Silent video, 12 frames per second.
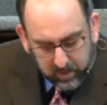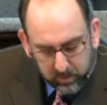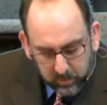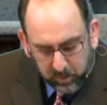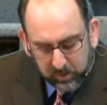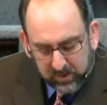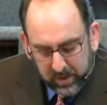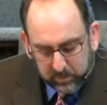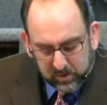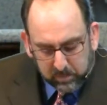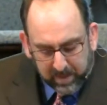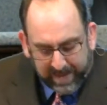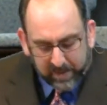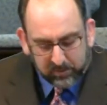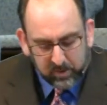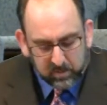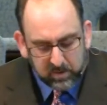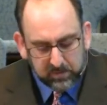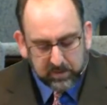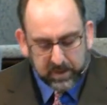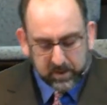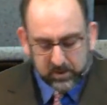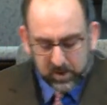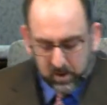Ruth comes back from the
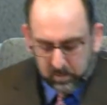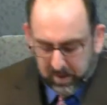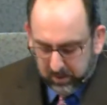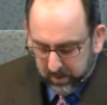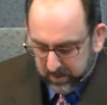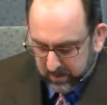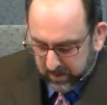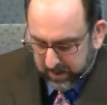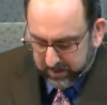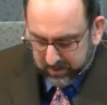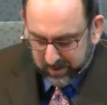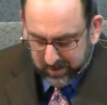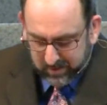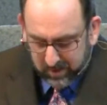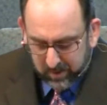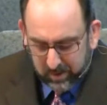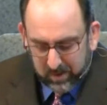fields and her mother-in-law says,